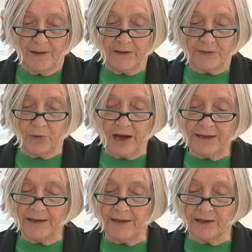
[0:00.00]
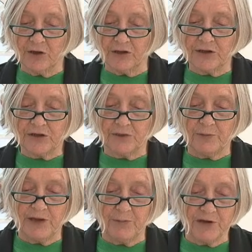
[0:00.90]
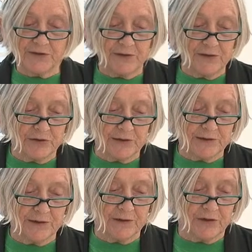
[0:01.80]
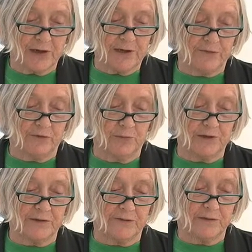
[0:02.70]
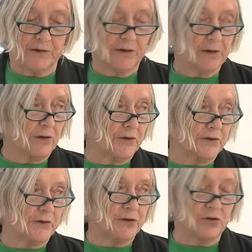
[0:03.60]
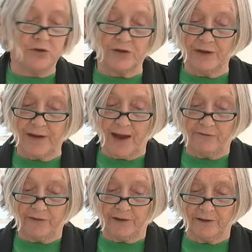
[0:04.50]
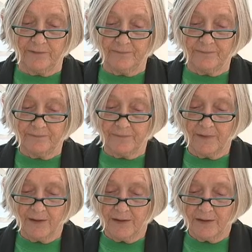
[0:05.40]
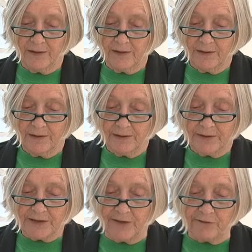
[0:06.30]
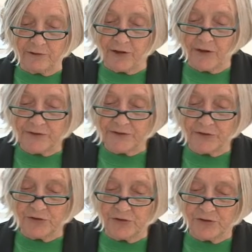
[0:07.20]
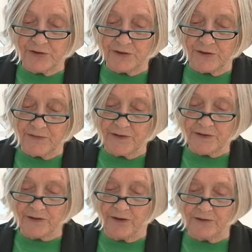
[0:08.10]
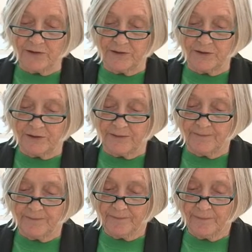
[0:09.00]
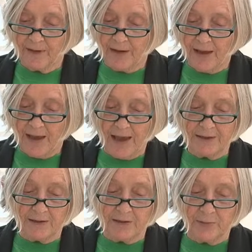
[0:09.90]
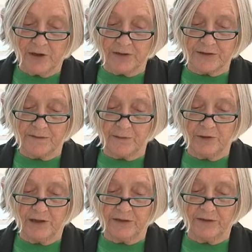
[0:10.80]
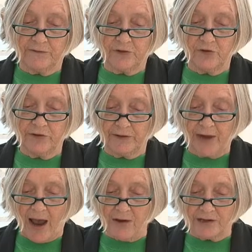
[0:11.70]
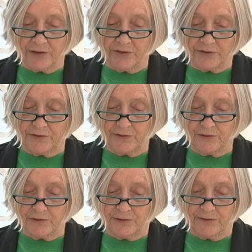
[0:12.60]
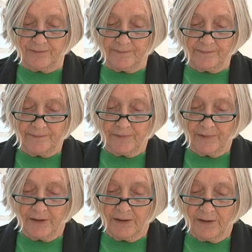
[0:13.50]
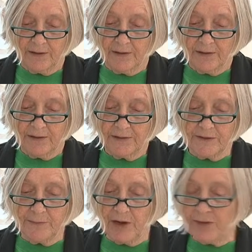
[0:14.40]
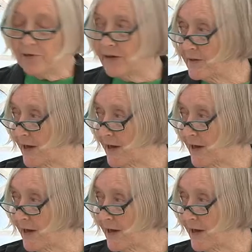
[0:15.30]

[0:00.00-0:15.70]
is widely acknowledged to be the most interesting and transformative constitution in Africa. Several constitutions on this continent and other parts of the world have drawn on our constitution. Zimbabwe and